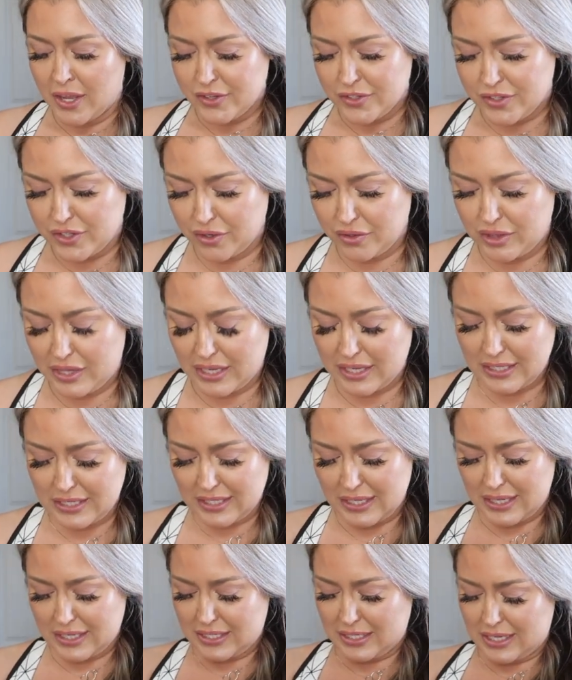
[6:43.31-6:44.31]
So this
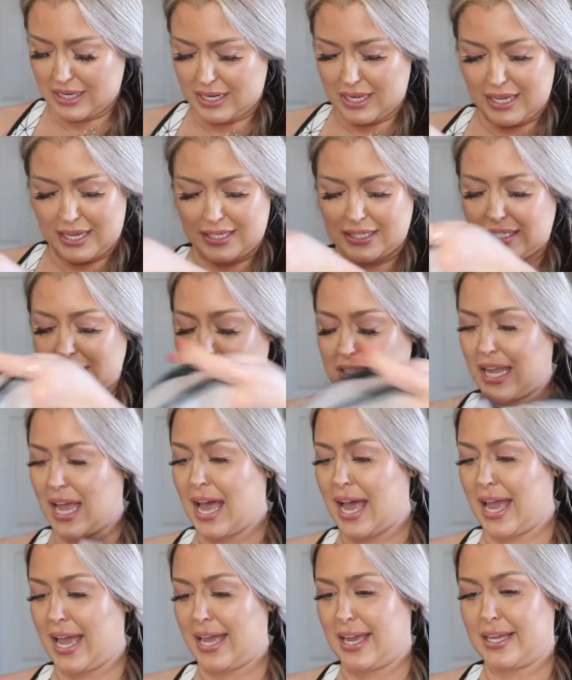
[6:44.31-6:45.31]
is in a
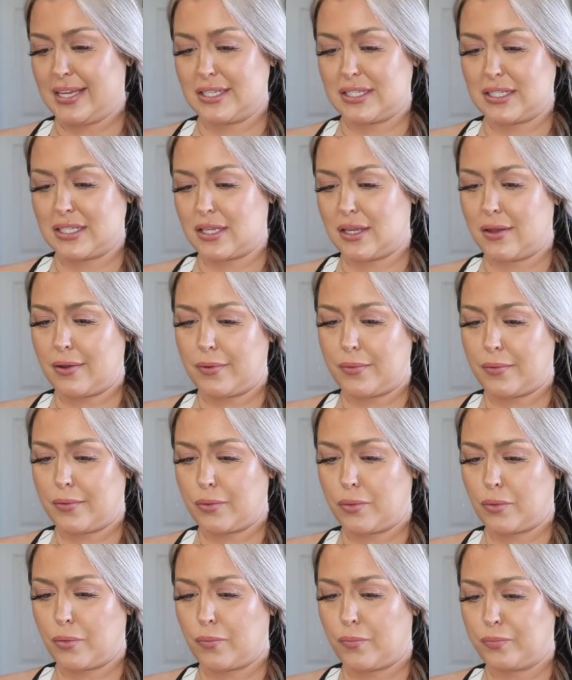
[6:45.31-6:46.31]
size
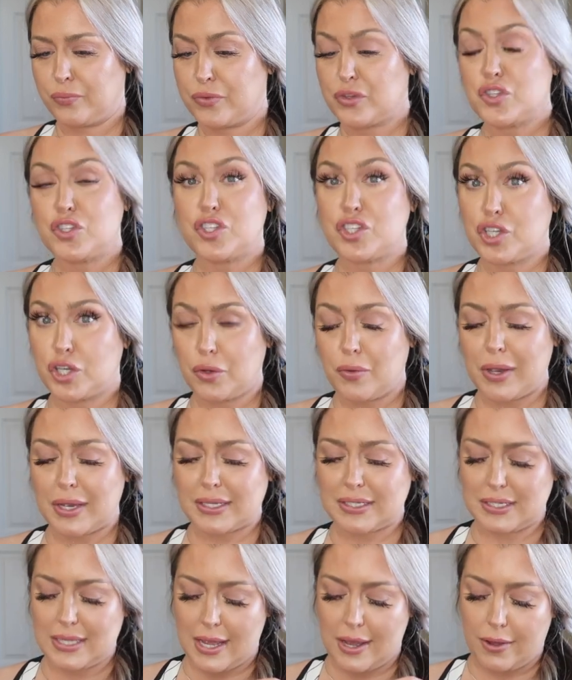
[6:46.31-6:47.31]
two
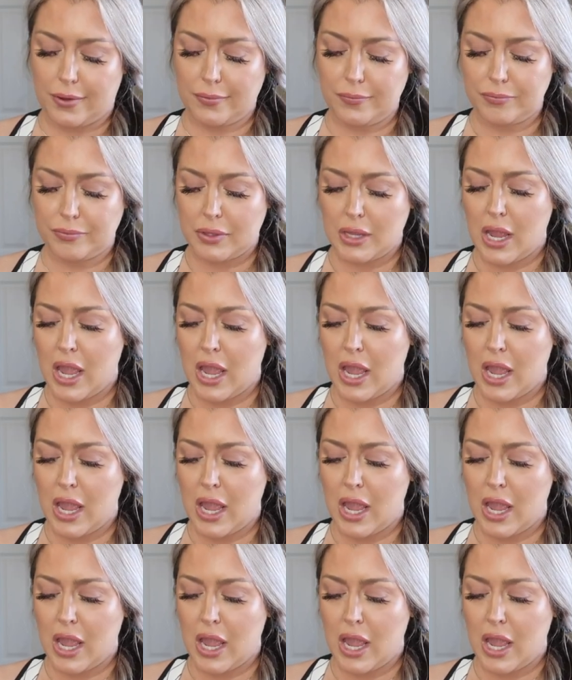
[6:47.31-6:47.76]
X L,